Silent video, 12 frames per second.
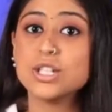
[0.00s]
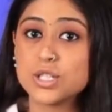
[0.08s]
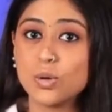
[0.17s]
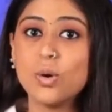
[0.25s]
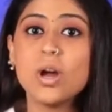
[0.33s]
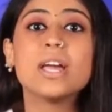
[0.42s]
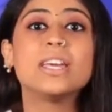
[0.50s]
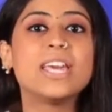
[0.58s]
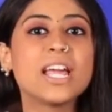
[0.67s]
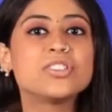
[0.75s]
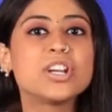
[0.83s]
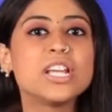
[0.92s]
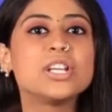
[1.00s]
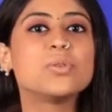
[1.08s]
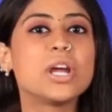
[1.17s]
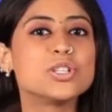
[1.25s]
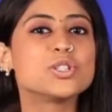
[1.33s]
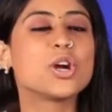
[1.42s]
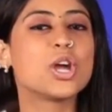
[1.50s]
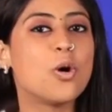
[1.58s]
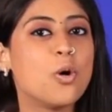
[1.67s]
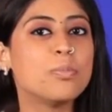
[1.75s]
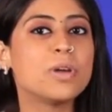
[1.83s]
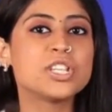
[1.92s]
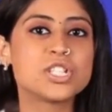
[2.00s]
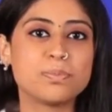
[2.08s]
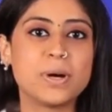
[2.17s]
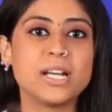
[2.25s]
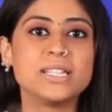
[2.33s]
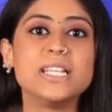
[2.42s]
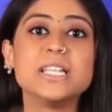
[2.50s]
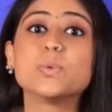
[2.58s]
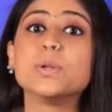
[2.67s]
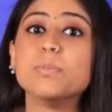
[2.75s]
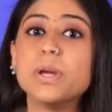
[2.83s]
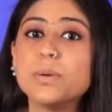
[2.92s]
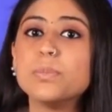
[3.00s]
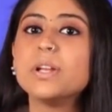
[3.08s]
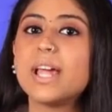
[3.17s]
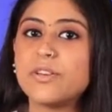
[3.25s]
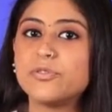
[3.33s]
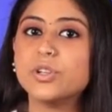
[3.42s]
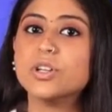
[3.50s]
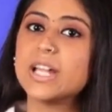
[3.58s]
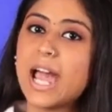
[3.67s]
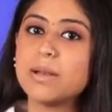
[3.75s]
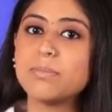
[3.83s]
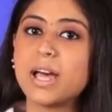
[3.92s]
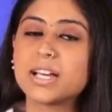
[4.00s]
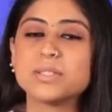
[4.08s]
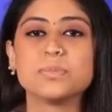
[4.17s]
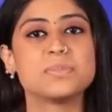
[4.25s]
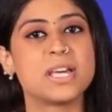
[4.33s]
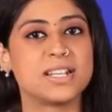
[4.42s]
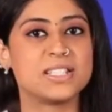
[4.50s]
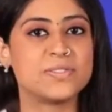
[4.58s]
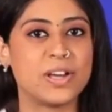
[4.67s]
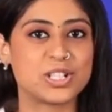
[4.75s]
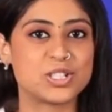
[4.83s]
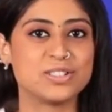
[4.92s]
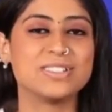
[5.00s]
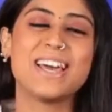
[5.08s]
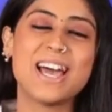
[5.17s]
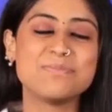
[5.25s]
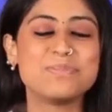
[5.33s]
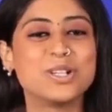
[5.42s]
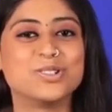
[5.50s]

So, get ready to enjoy homemade chapatis with minimal effort and maximum satisfaction. Happy